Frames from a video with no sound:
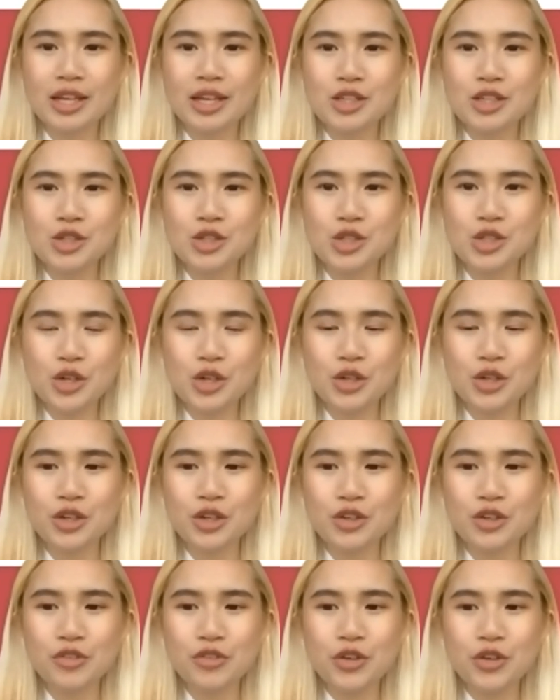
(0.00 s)

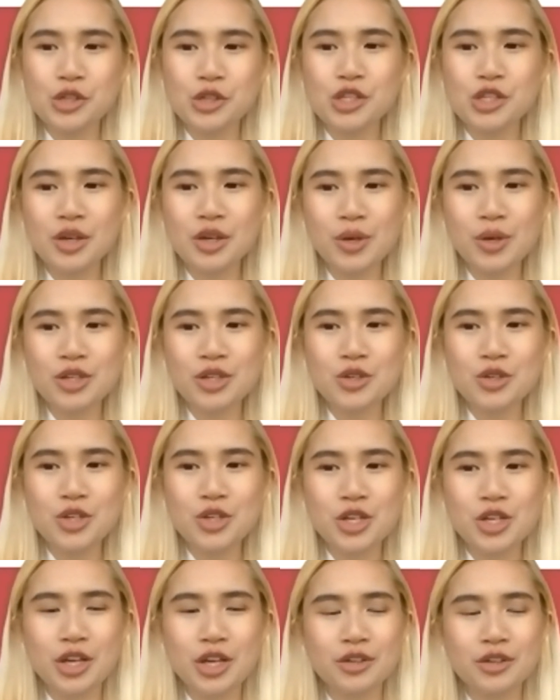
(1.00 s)
So first, I want to
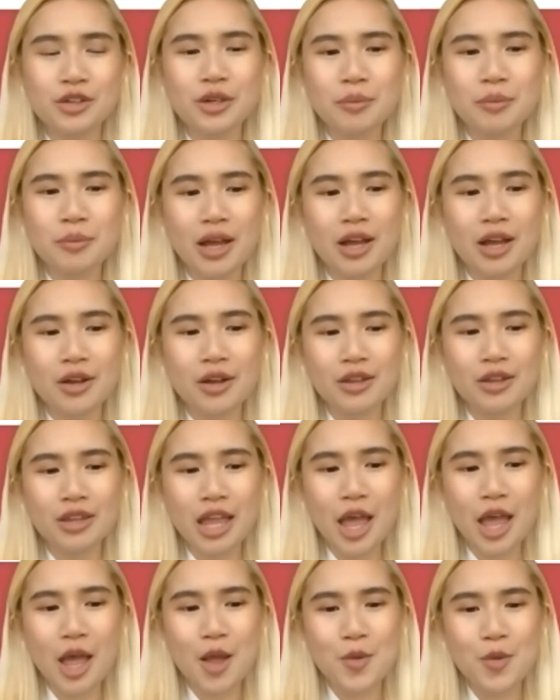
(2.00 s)
share about
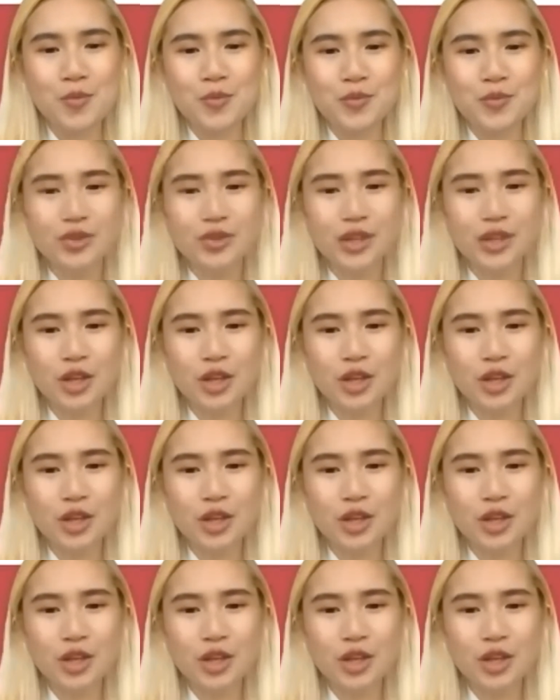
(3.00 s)
um,